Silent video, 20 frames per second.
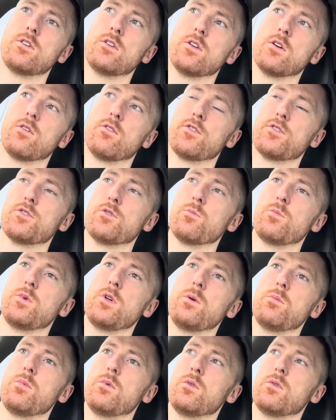You know, for some
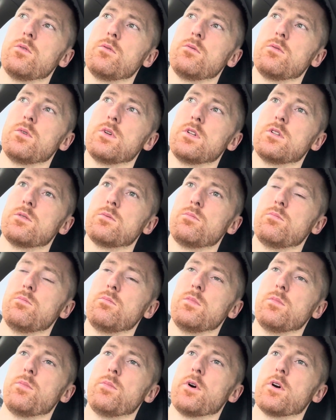people, it's
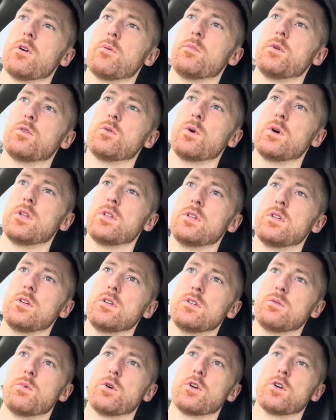by their mid
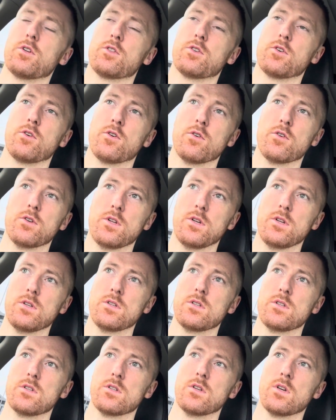20s, by their
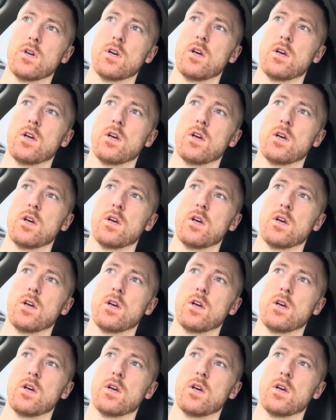30s.